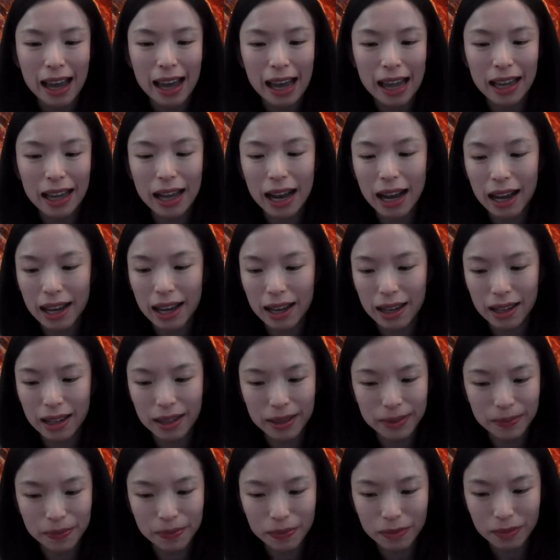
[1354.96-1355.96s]
And
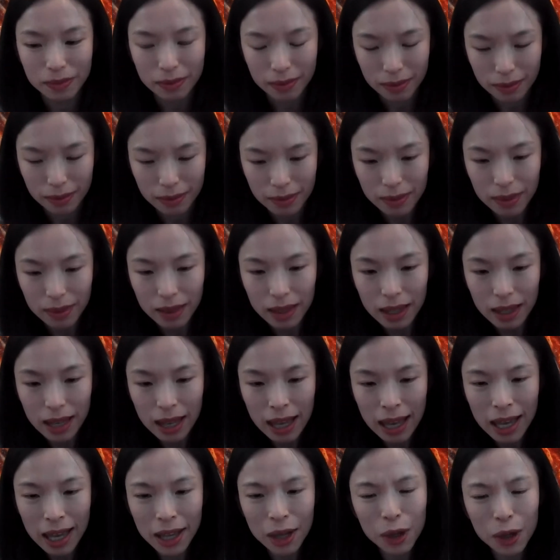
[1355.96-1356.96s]

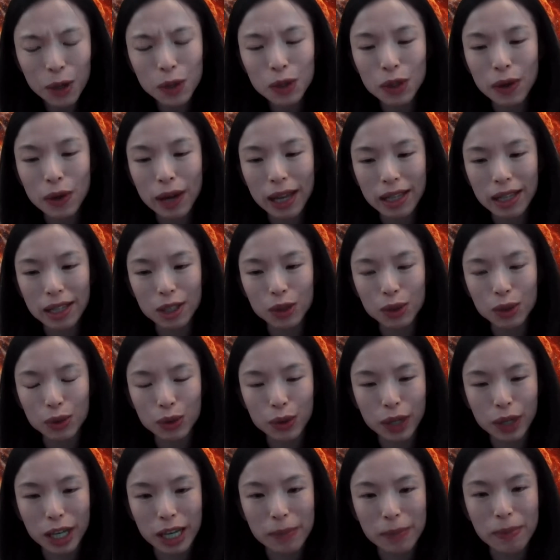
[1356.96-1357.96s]
also I need
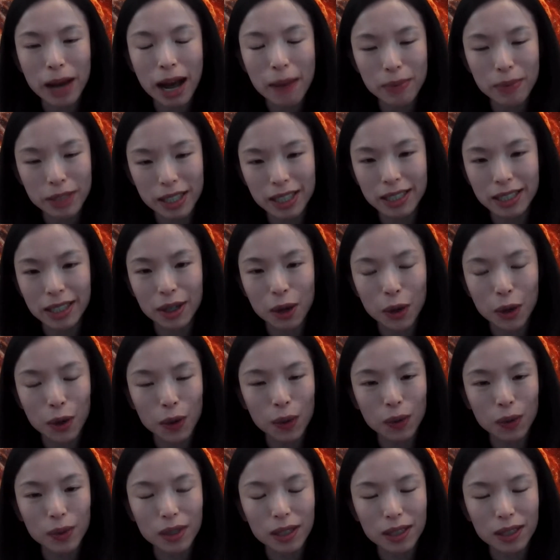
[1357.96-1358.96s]
to keep updating
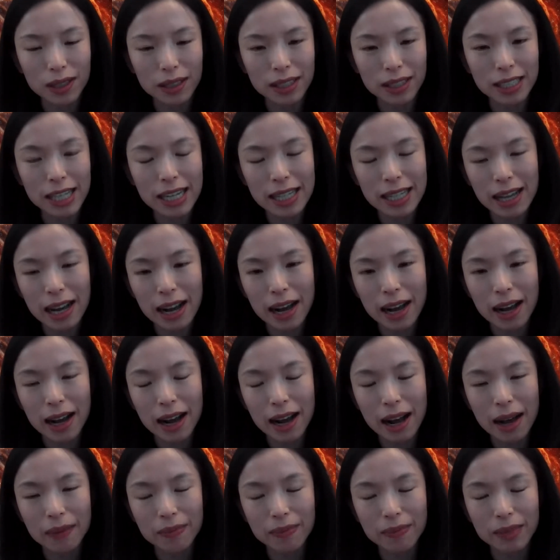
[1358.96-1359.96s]
all the
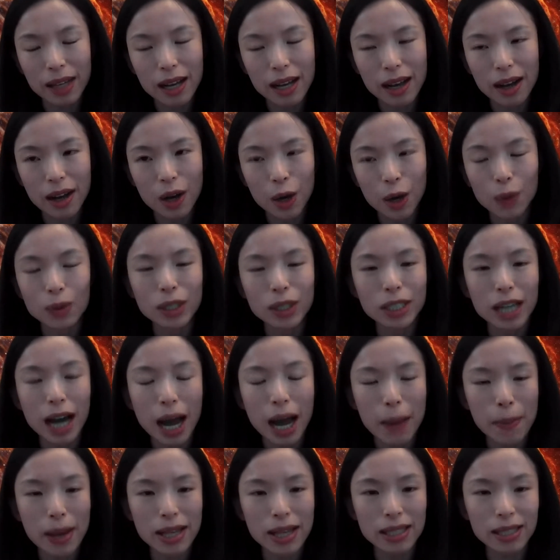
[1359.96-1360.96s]
data all the
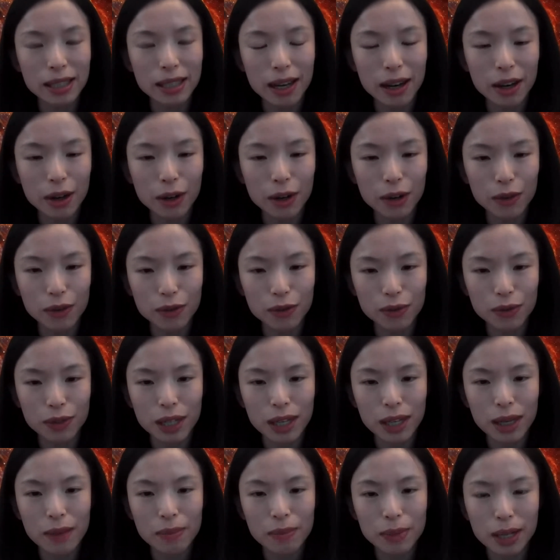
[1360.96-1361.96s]
time myself,
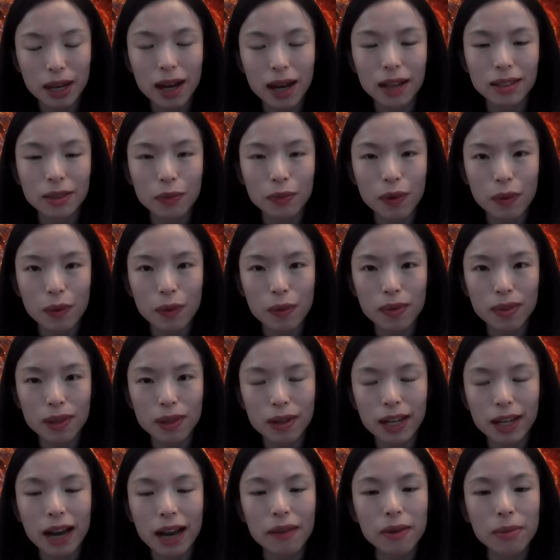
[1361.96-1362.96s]
because
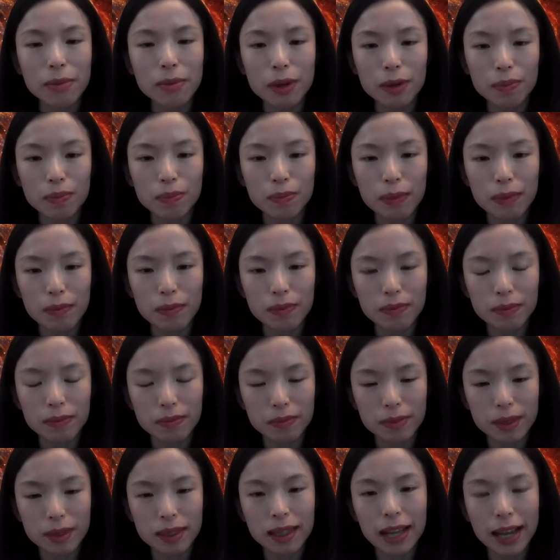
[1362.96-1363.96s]
the government
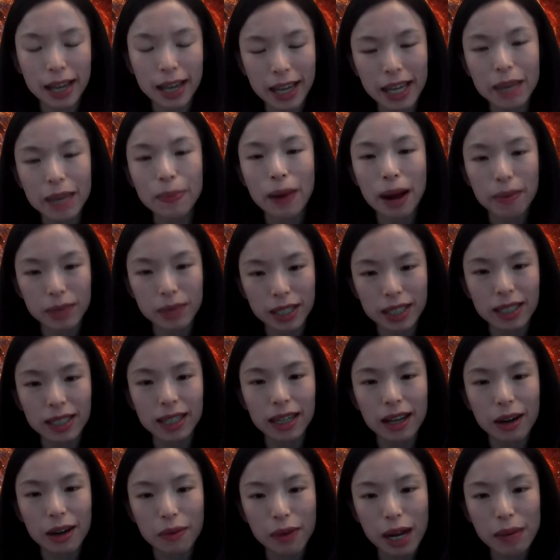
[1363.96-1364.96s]
they keep
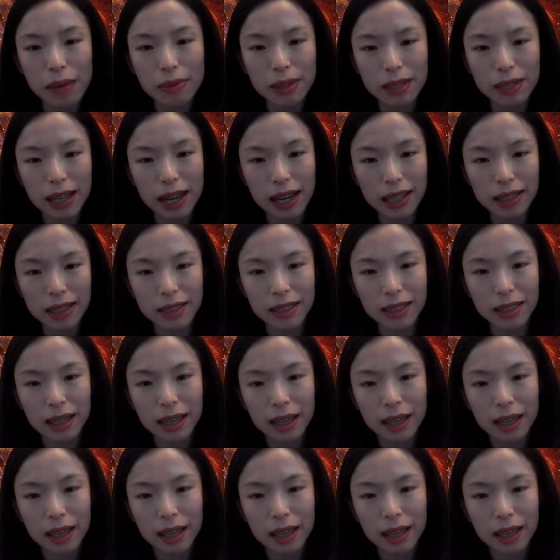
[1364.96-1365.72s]
updating their website.